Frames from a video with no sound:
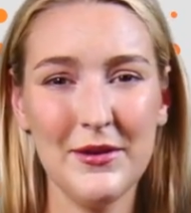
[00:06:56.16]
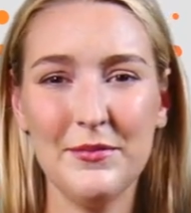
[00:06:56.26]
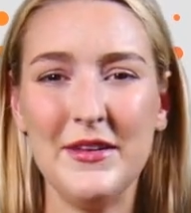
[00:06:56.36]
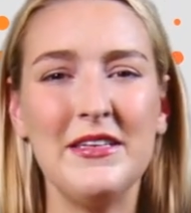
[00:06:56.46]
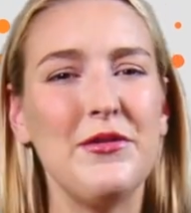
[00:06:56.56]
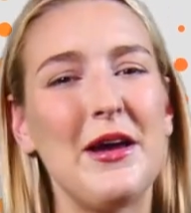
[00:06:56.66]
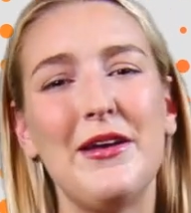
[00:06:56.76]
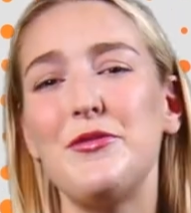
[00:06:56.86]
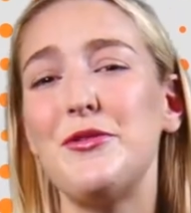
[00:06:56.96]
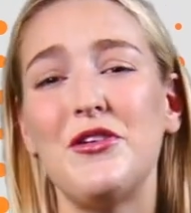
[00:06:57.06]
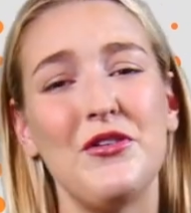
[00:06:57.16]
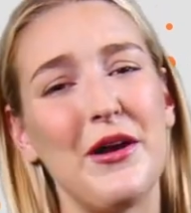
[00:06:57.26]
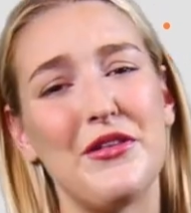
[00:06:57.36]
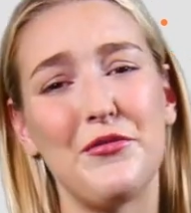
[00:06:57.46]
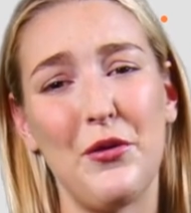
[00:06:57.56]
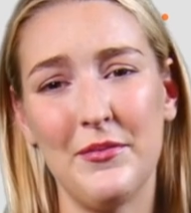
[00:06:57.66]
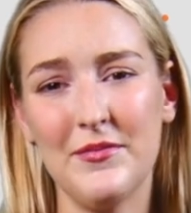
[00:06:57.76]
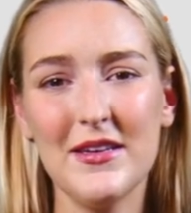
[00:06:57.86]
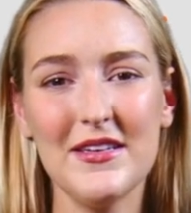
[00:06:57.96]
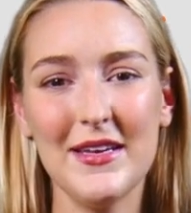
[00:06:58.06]
These advancements transform
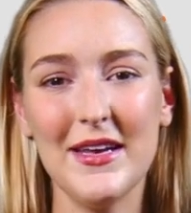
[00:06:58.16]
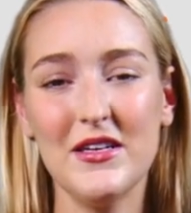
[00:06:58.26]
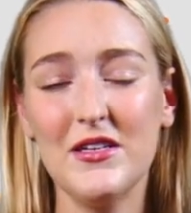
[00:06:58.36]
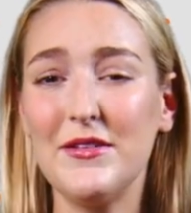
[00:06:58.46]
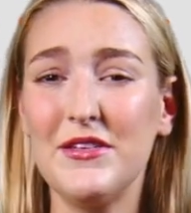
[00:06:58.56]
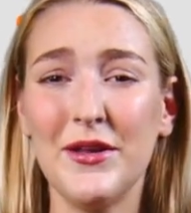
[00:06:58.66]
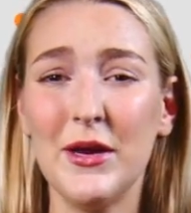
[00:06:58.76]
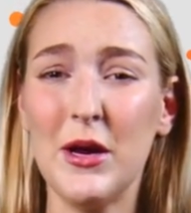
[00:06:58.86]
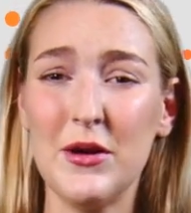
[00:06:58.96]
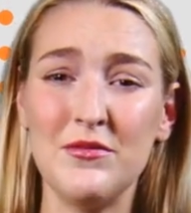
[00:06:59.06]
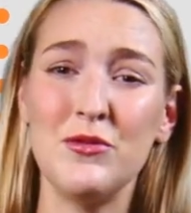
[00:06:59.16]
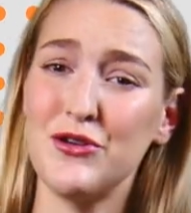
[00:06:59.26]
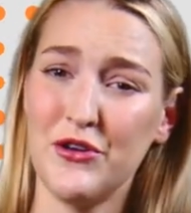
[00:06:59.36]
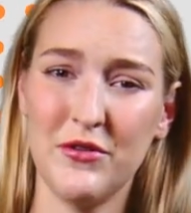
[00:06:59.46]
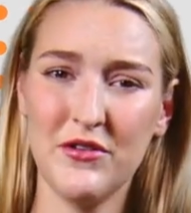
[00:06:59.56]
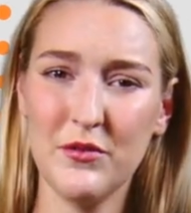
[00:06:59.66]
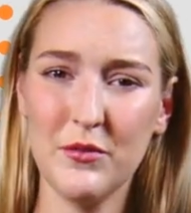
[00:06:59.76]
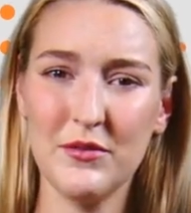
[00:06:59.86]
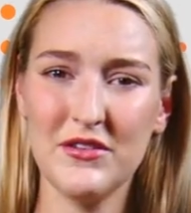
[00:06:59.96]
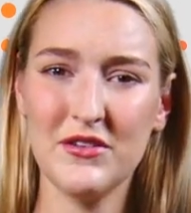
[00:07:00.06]
investigations, offering new
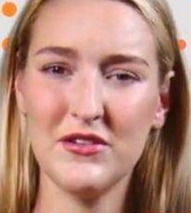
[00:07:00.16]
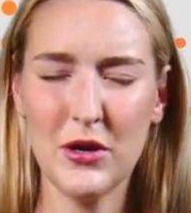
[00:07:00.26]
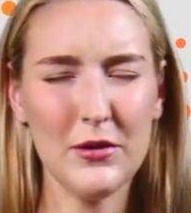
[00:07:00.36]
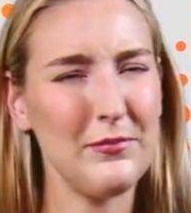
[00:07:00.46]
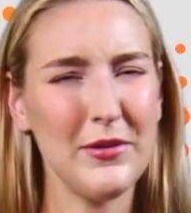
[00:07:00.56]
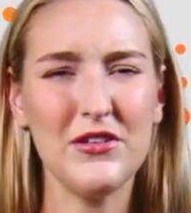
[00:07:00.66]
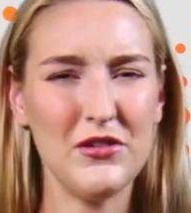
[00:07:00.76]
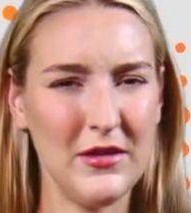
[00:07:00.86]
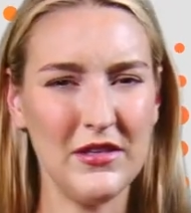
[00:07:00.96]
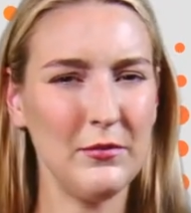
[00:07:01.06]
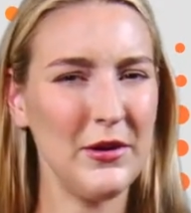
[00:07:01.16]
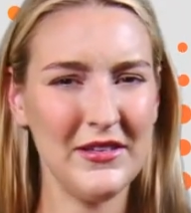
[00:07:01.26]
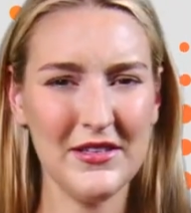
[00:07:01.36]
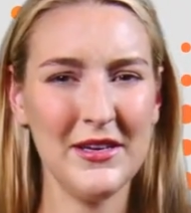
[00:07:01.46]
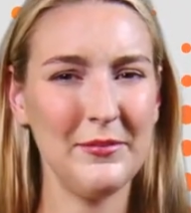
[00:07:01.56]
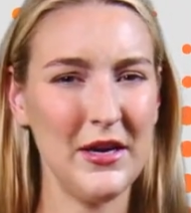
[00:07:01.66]
tools to solve mysteries once deemed